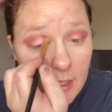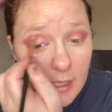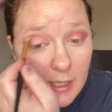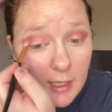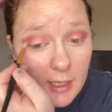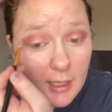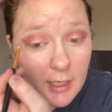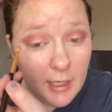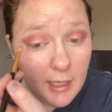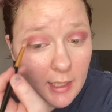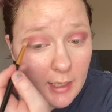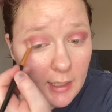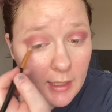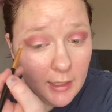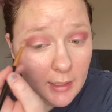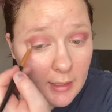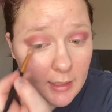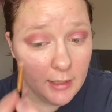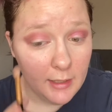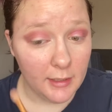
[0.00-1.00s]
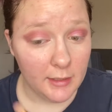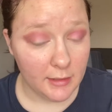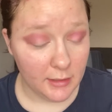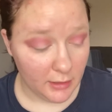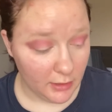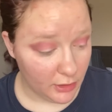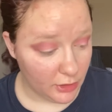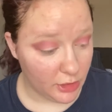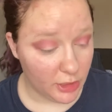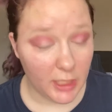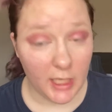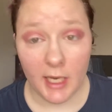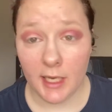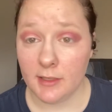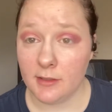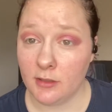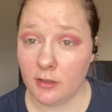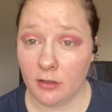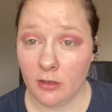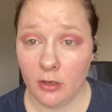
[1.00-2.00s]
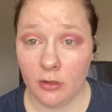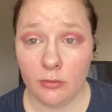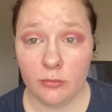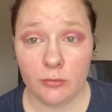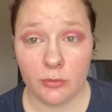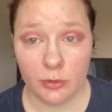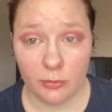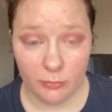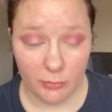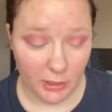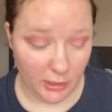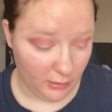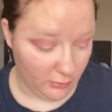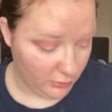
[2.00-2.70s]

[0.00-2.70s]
And she has her own room now.